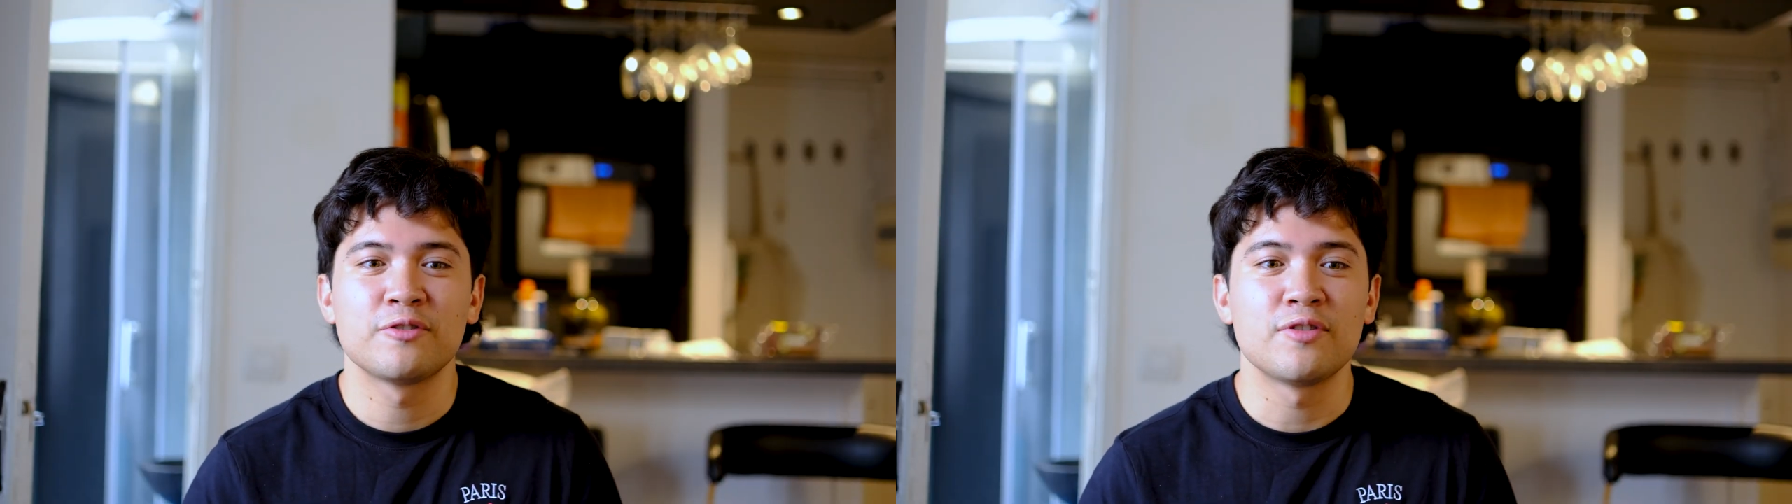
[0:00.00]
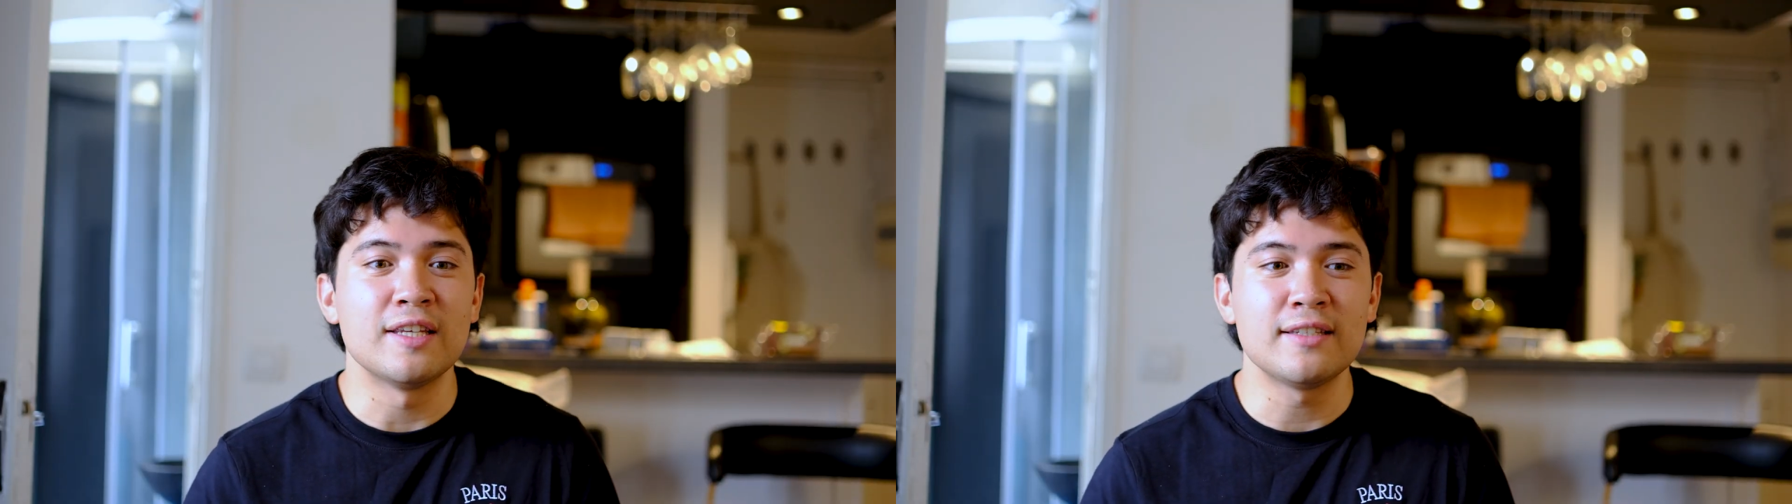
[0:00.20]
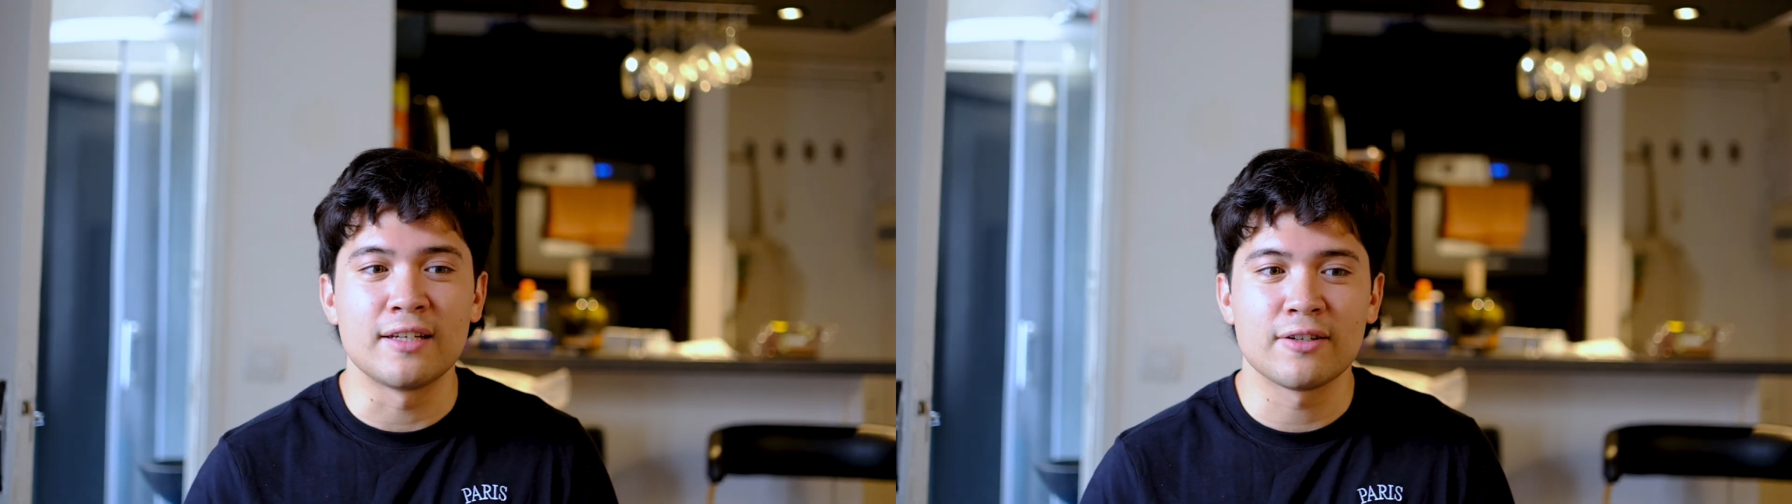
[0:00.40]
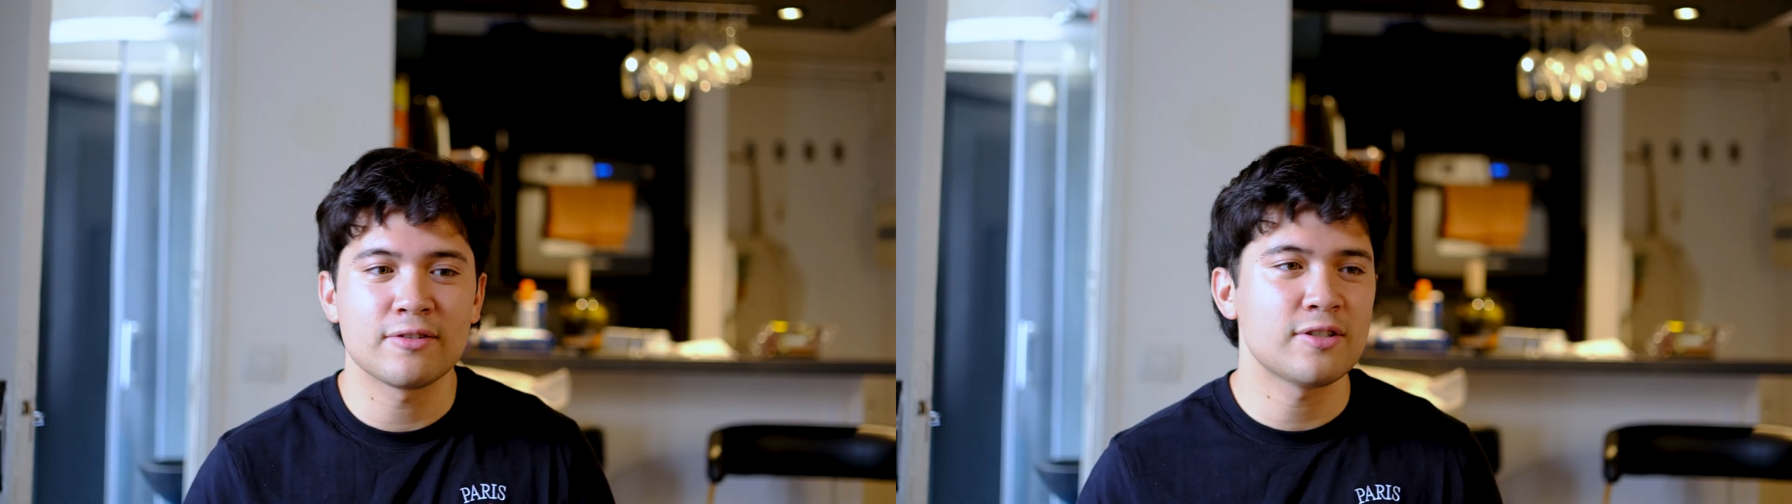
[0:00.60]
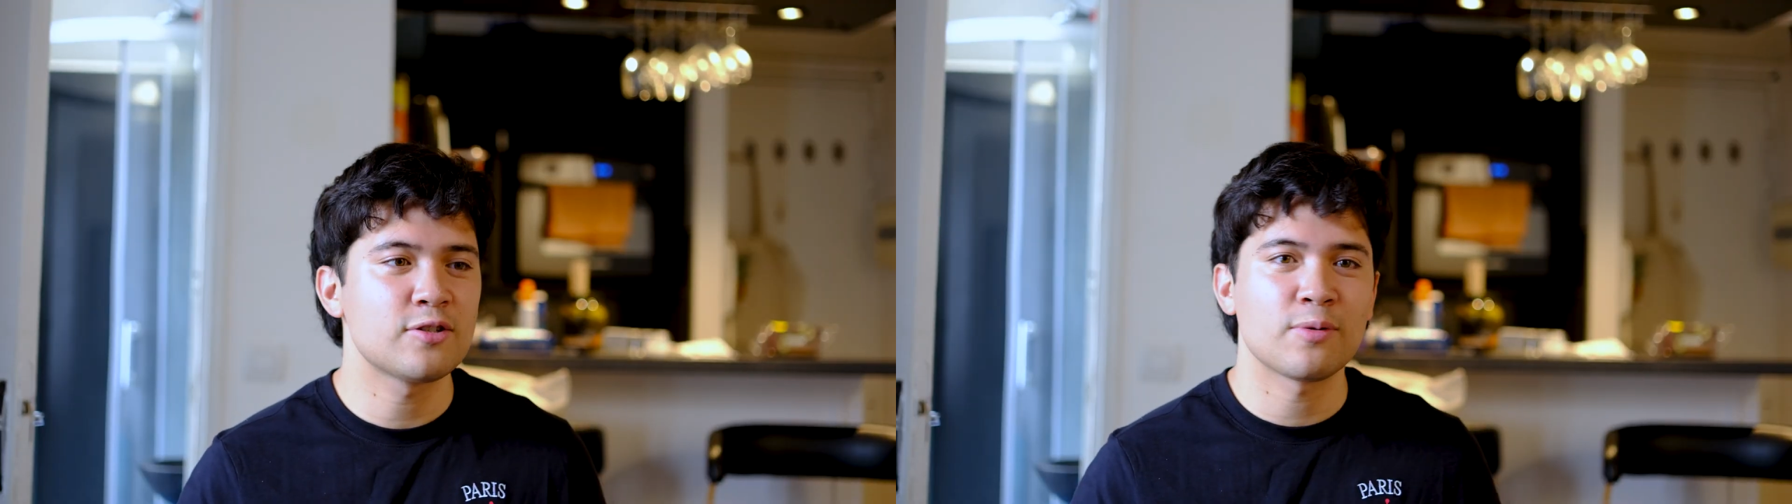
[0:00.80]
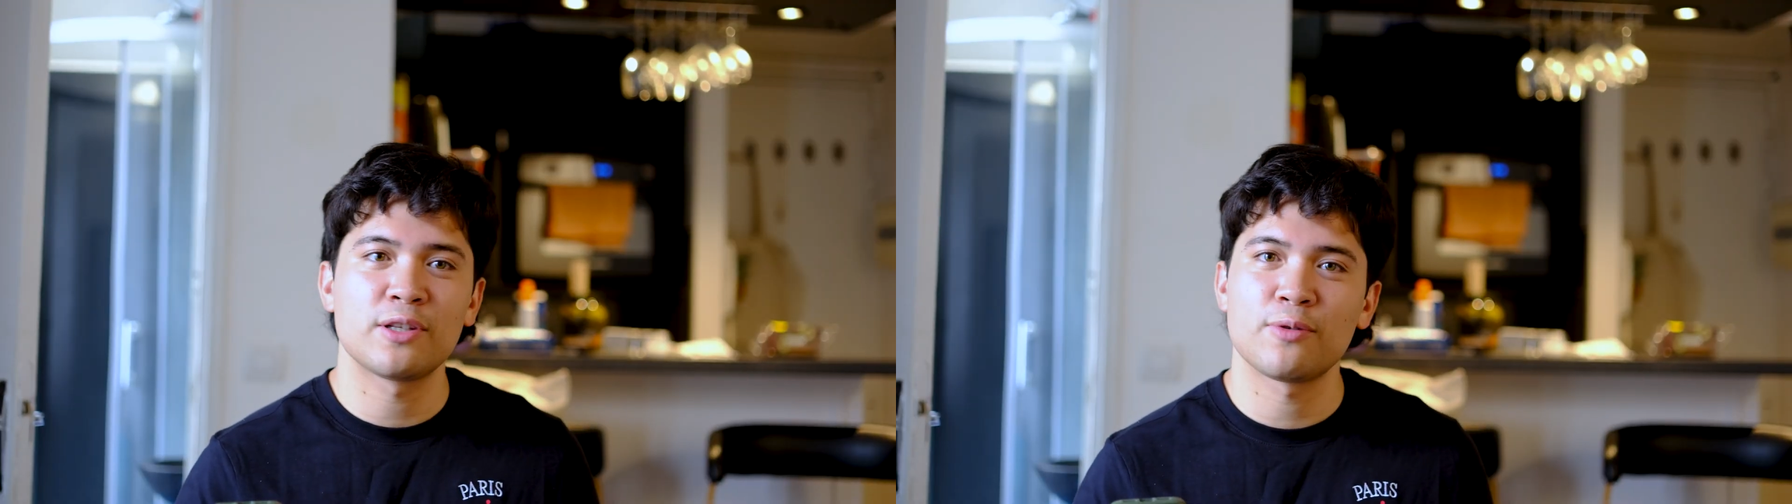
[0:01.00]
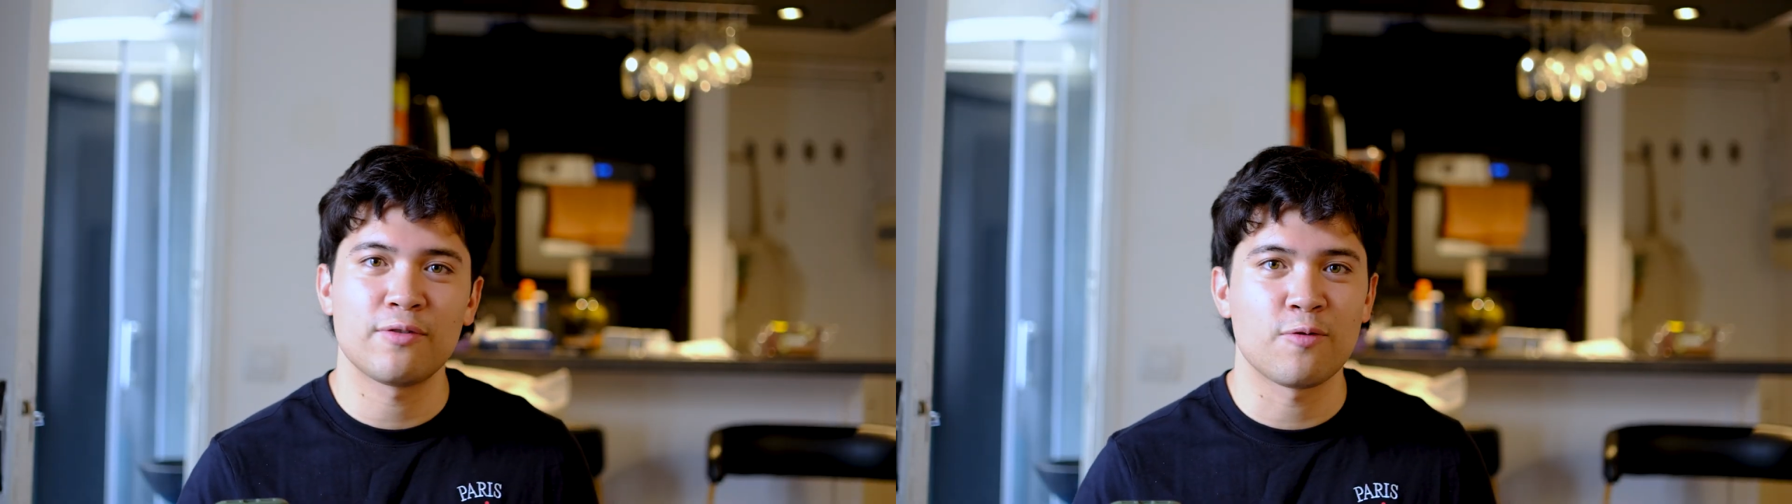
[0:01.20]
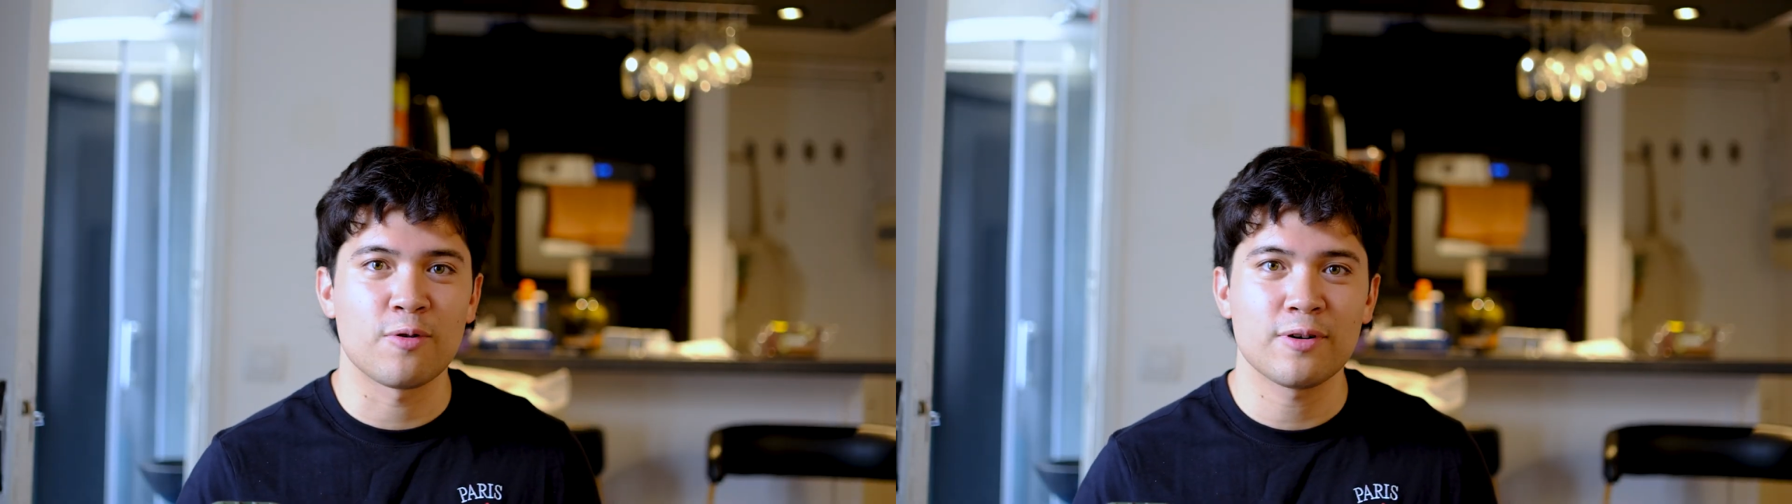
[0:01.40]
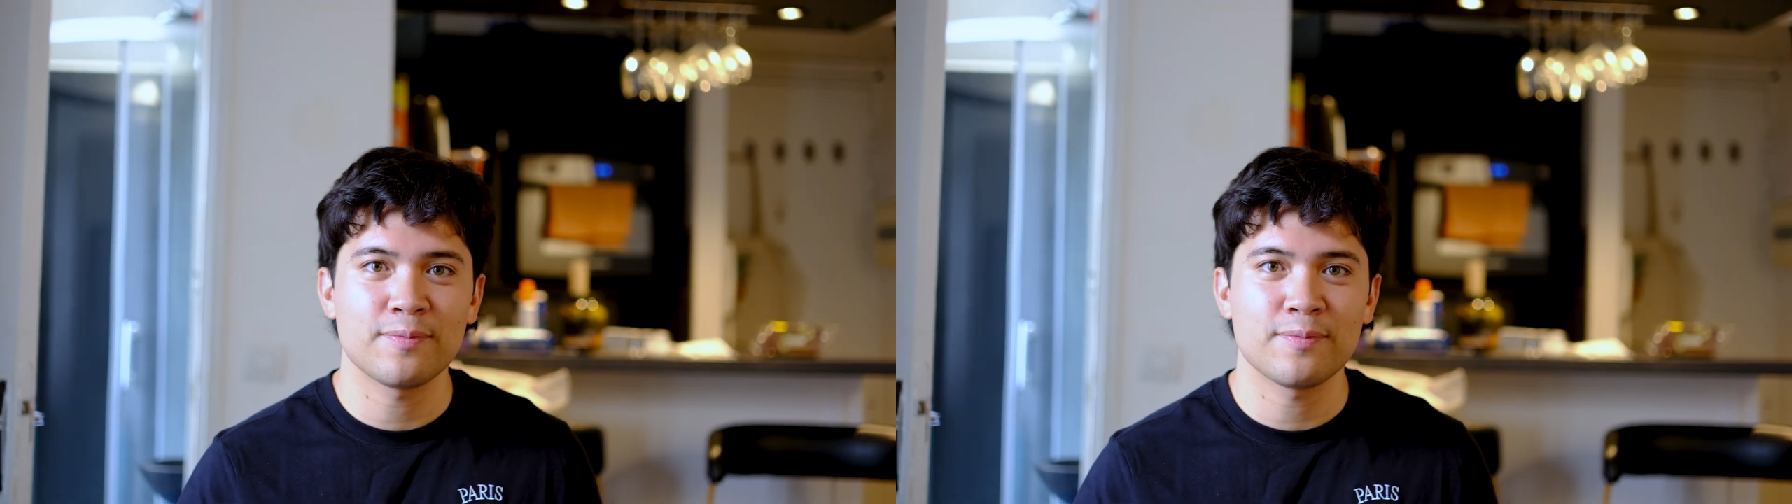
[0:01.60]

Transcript: this year. This is 2024.